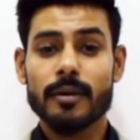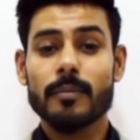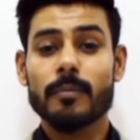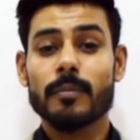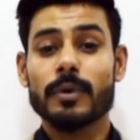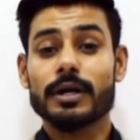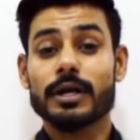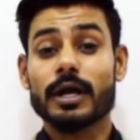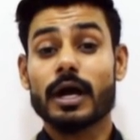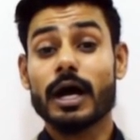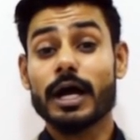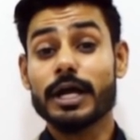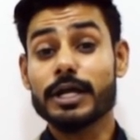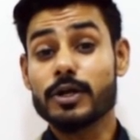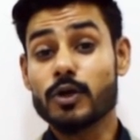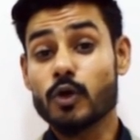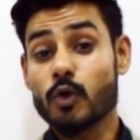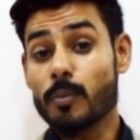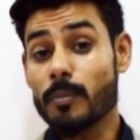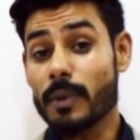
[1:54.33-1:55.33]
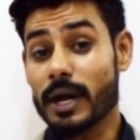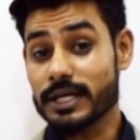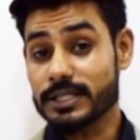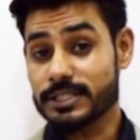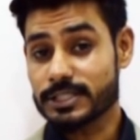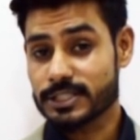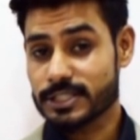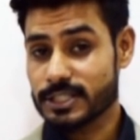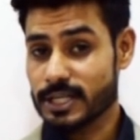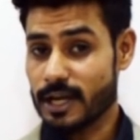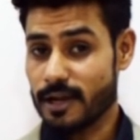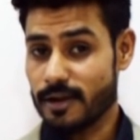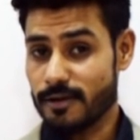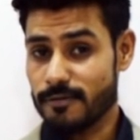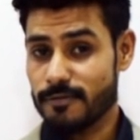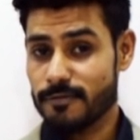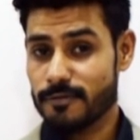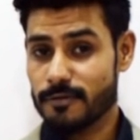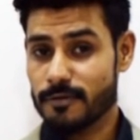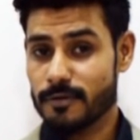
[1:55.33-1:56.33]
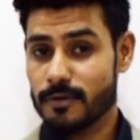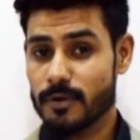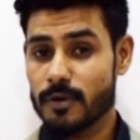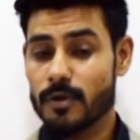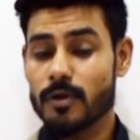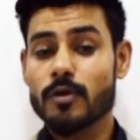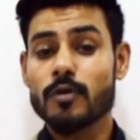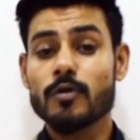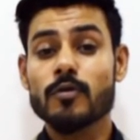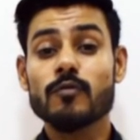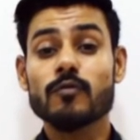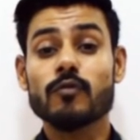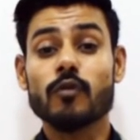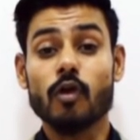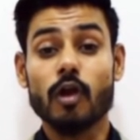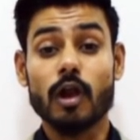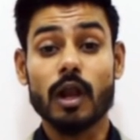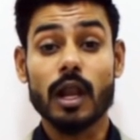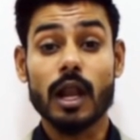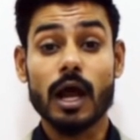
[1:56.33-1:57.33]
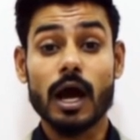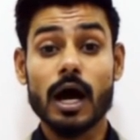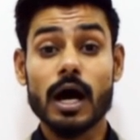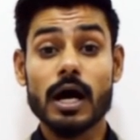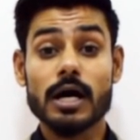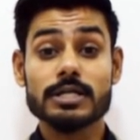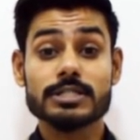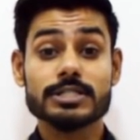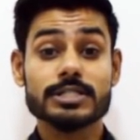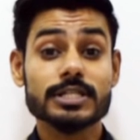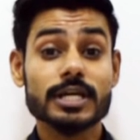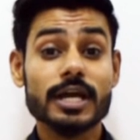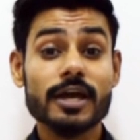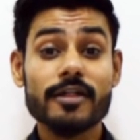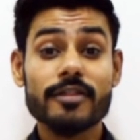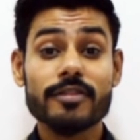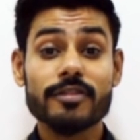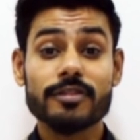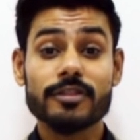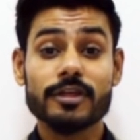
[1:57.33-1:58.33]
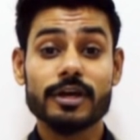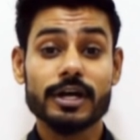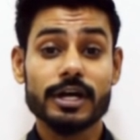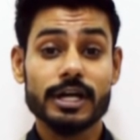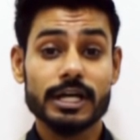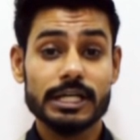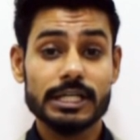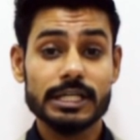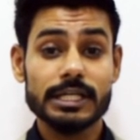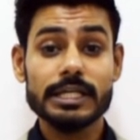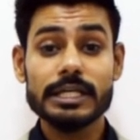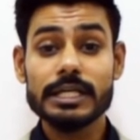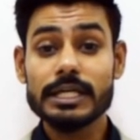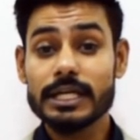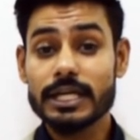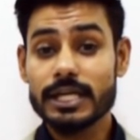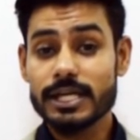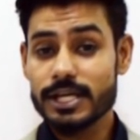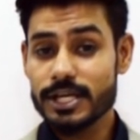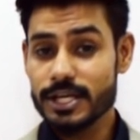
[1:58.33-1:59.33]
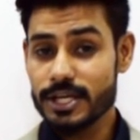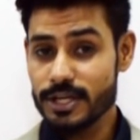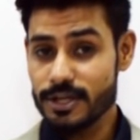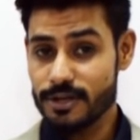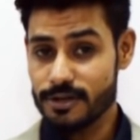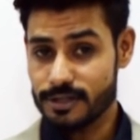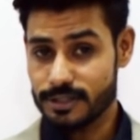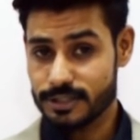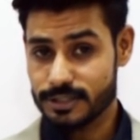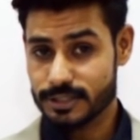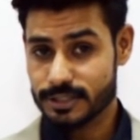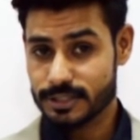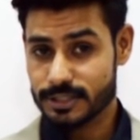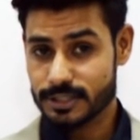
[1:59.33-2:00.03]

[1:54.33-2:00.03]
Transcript: but I know myself for last 30 years.